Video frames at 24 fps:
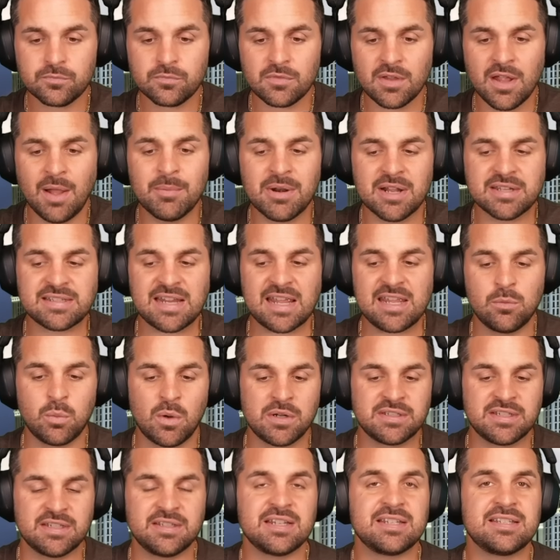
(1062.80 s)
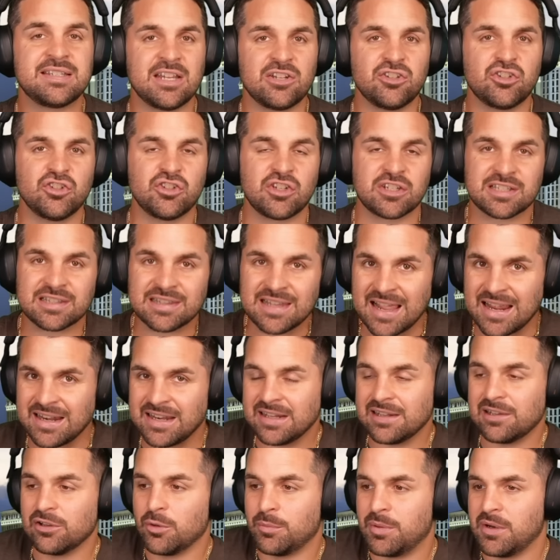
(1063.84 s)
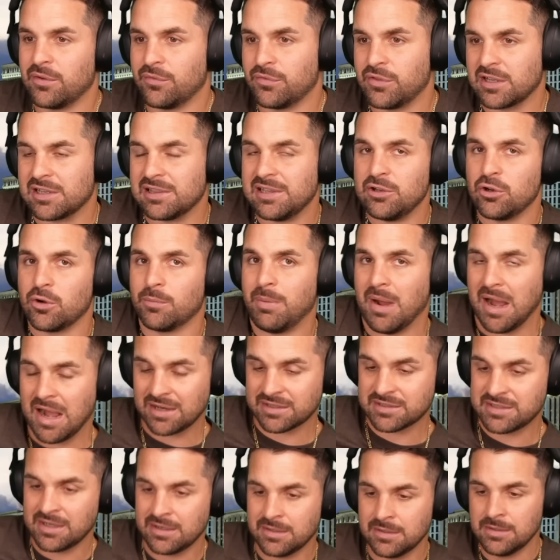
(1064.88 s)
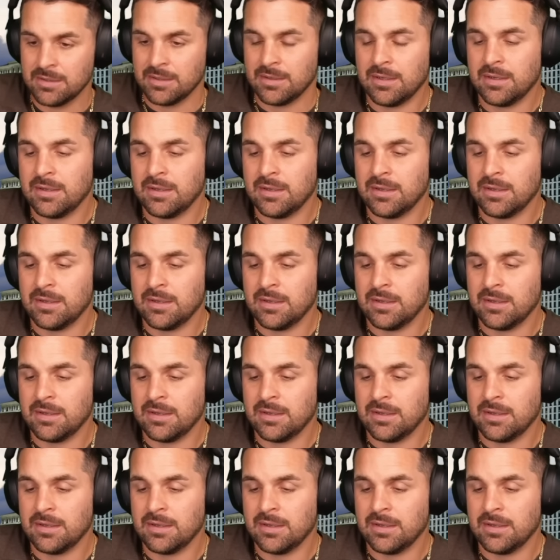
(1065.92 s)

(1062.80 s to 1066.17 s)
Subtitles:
I'm going to say he wins the decision, just landing a little bit of the cleaner boxing,